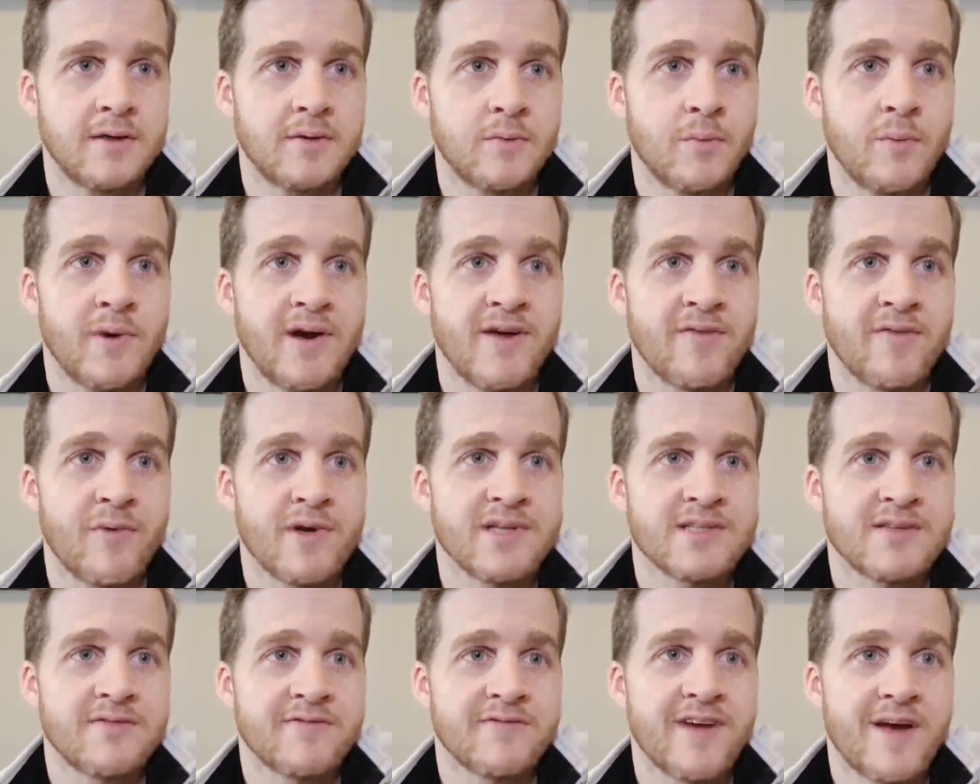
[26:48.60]
We have
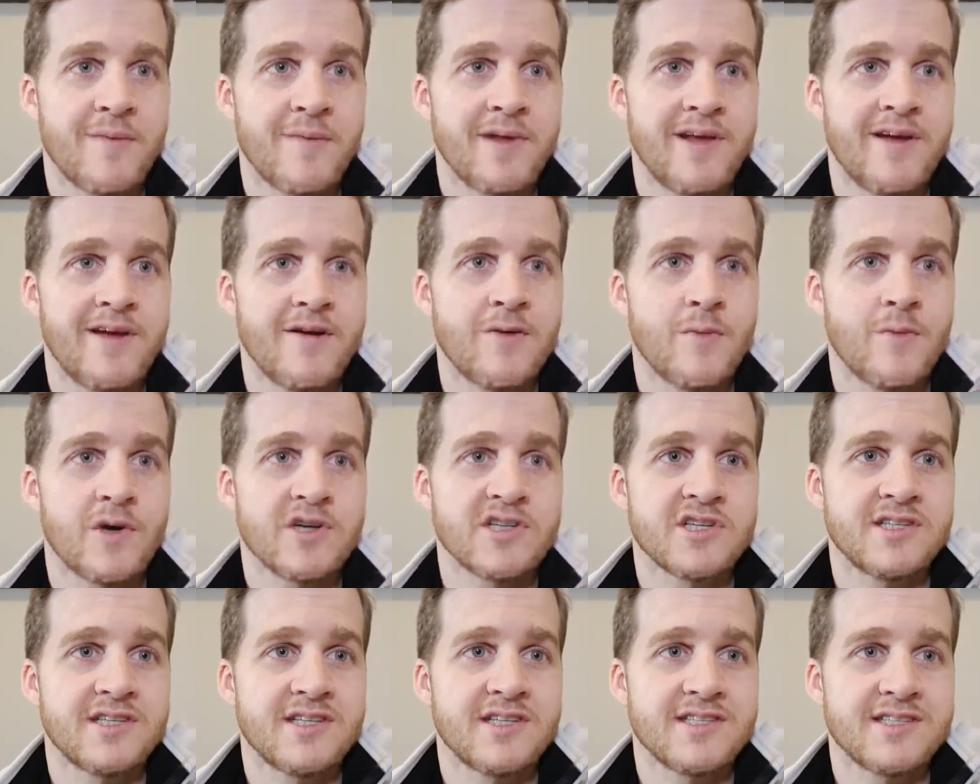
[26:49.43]
Western Family here in
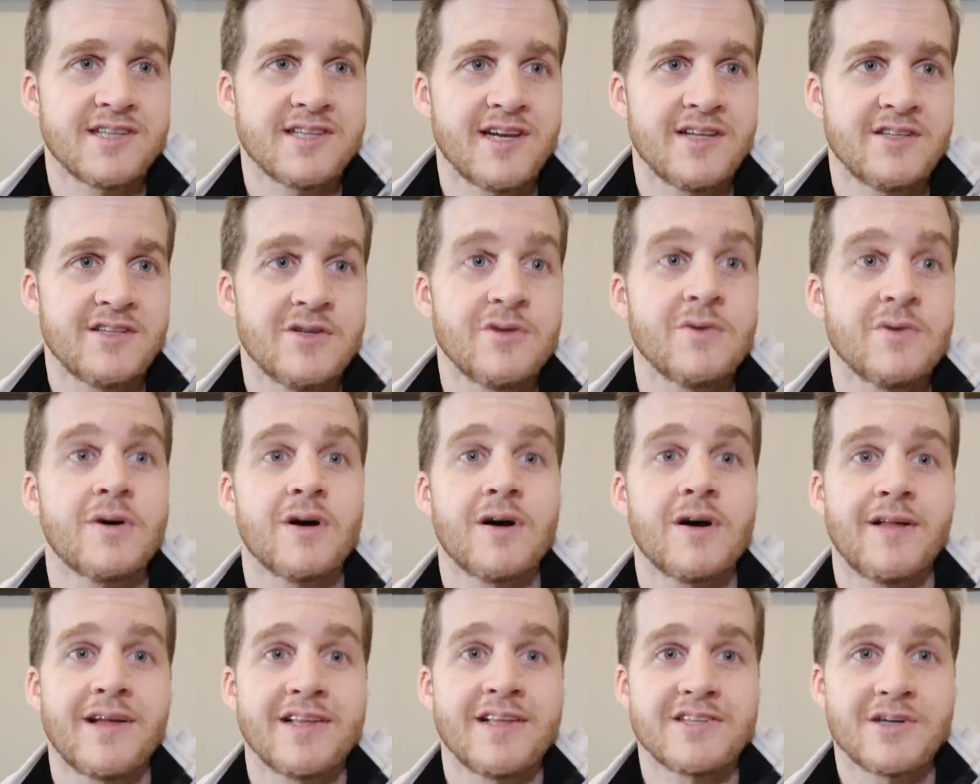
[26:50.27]
Washington State too.
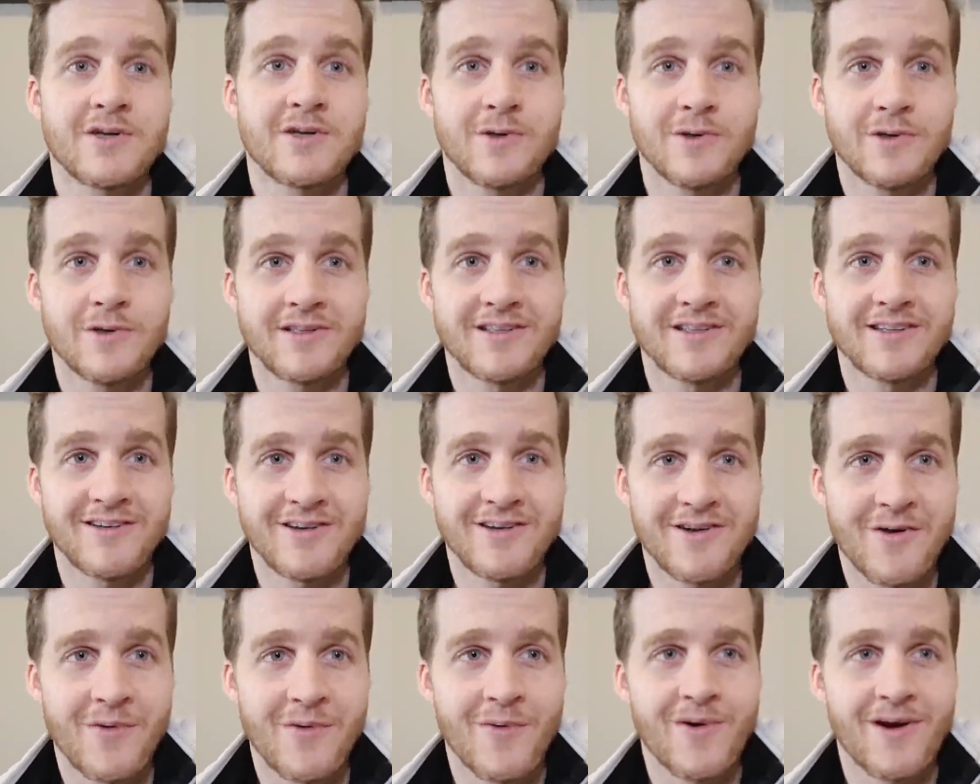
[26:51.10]
Oh, that's cool. I didn't
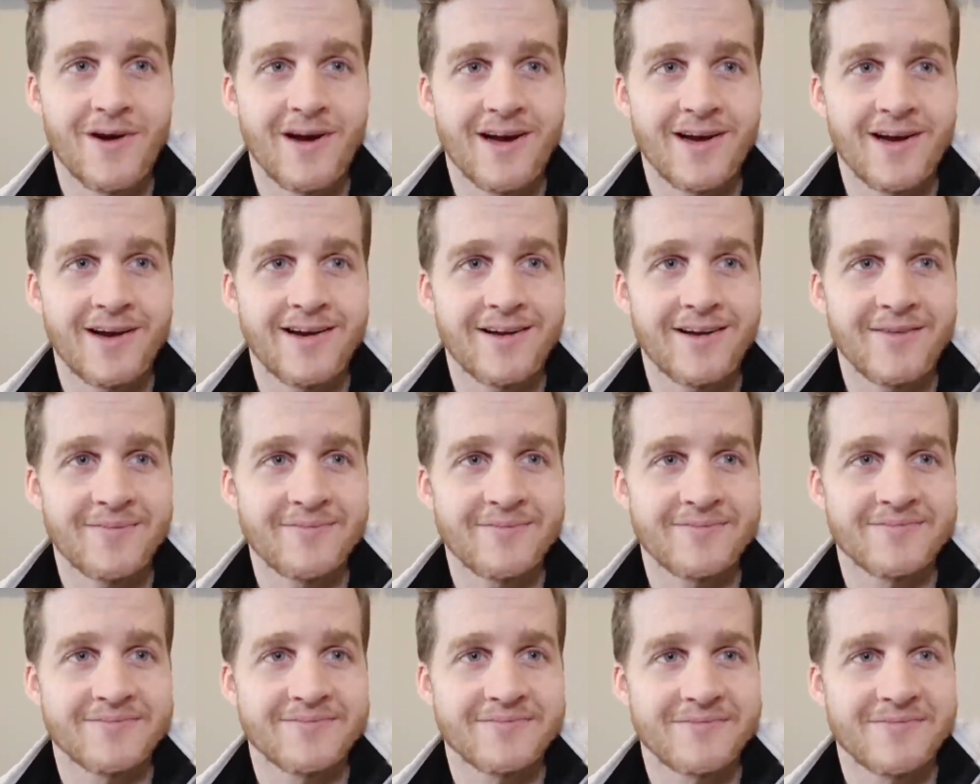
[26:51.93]

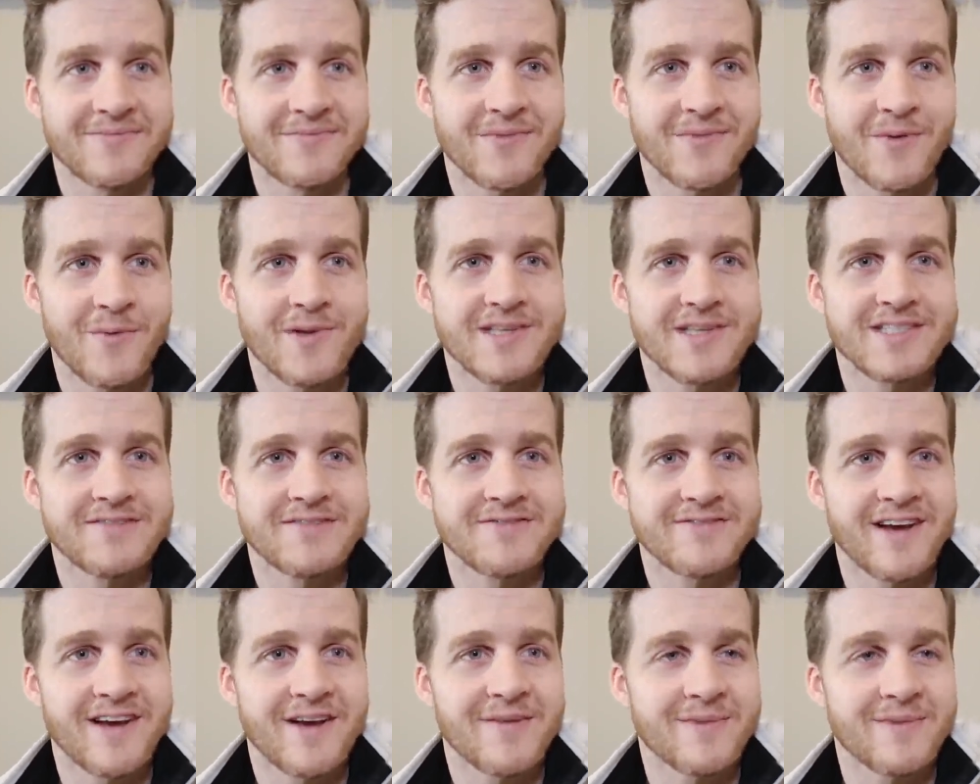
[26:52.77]
know Western
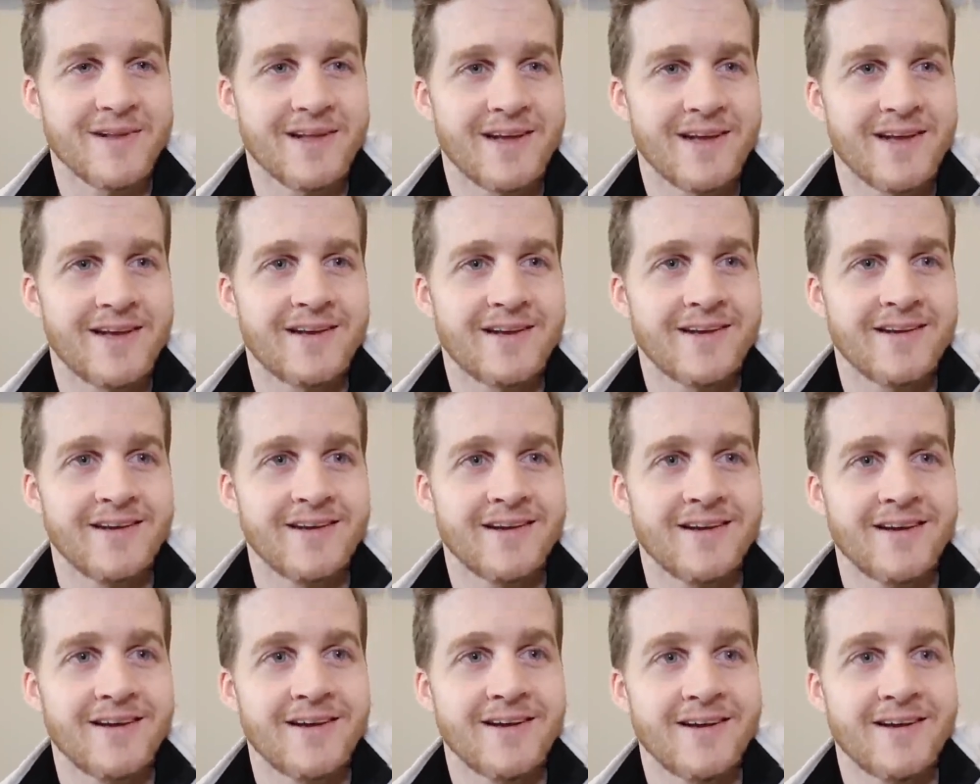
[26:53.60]
Family
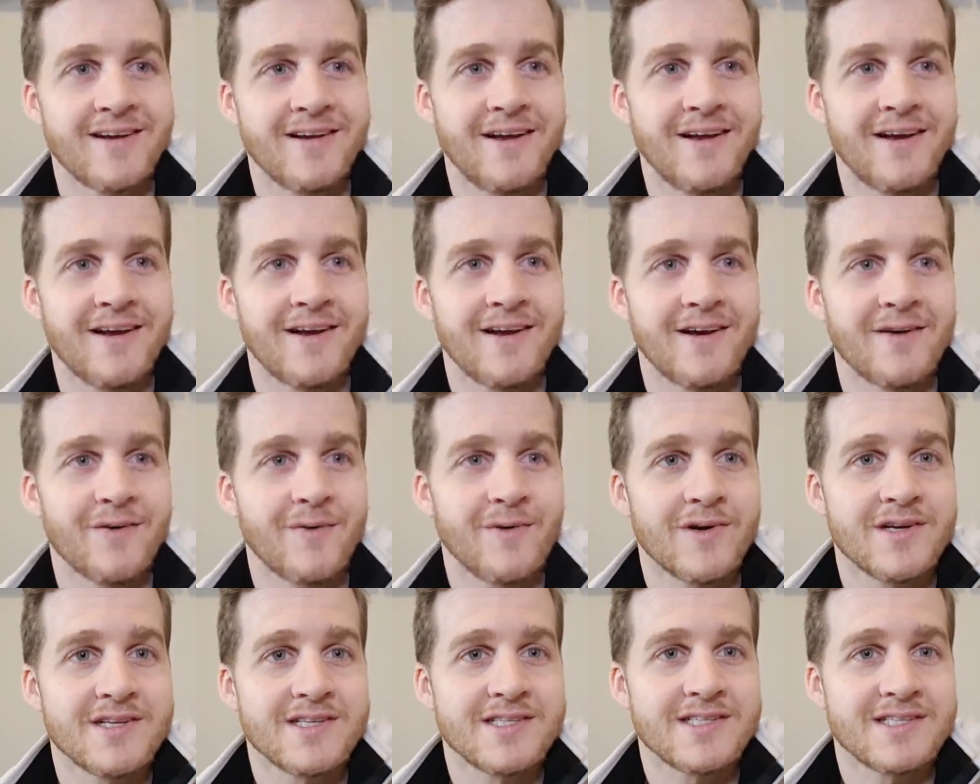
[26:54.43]

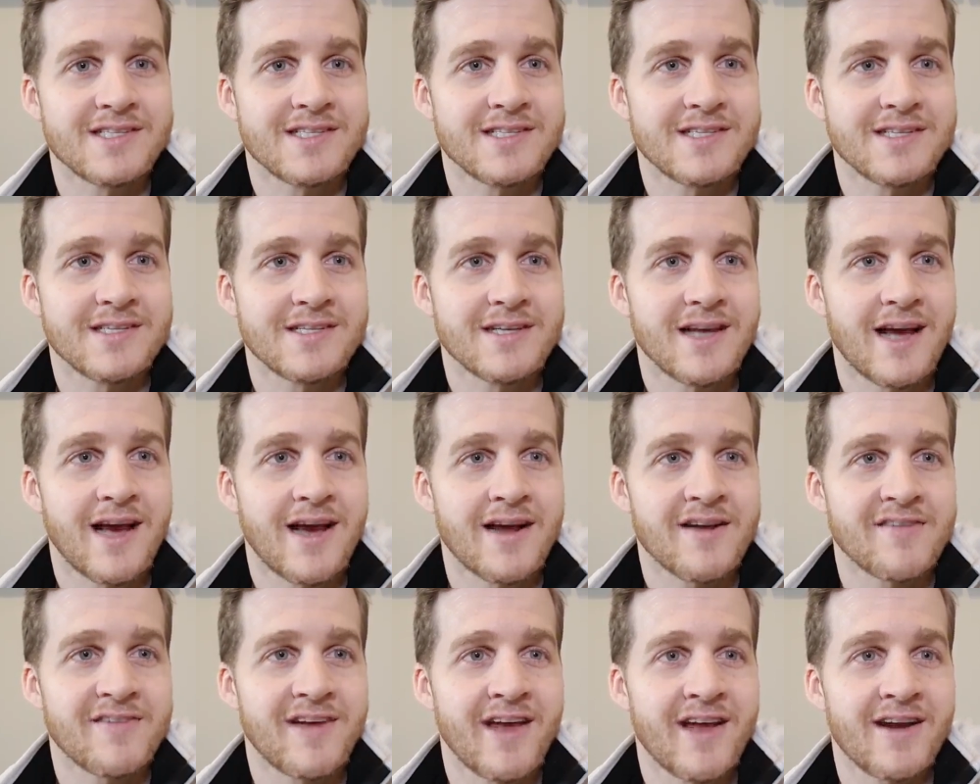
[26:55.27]
was
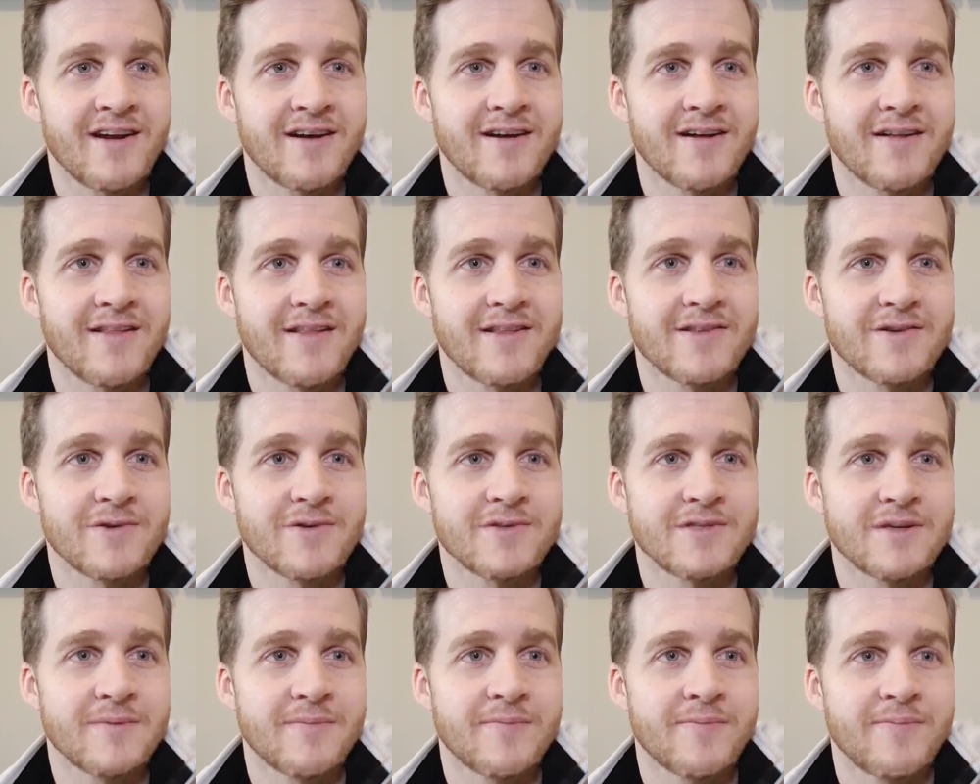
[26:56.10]
out of Canada. That's
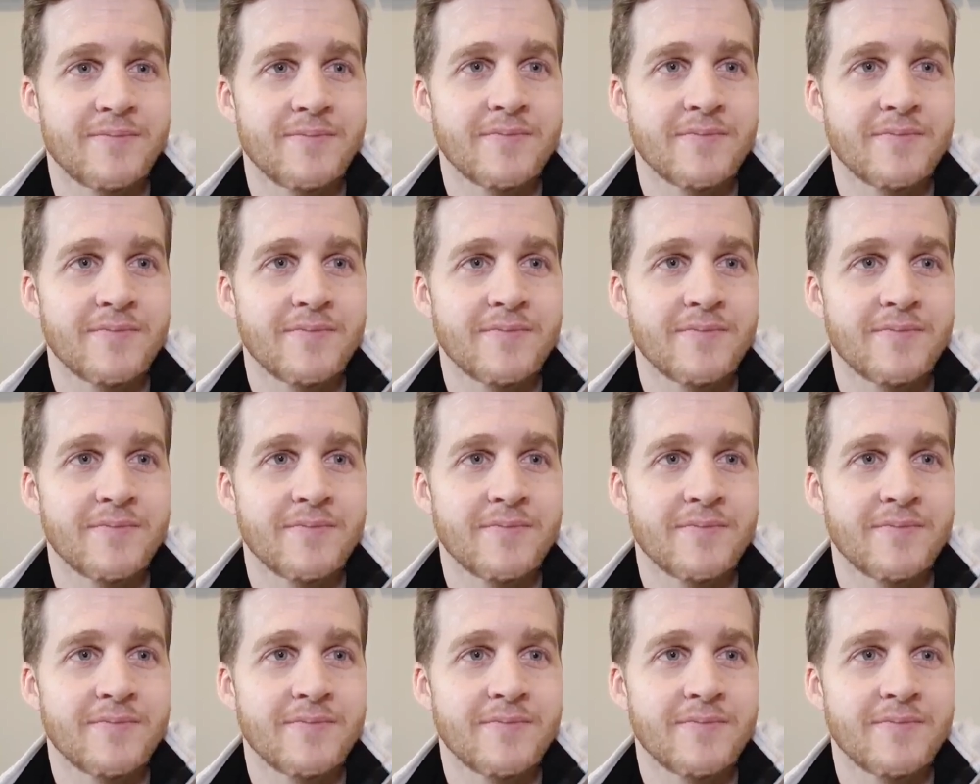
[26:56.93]
awesome.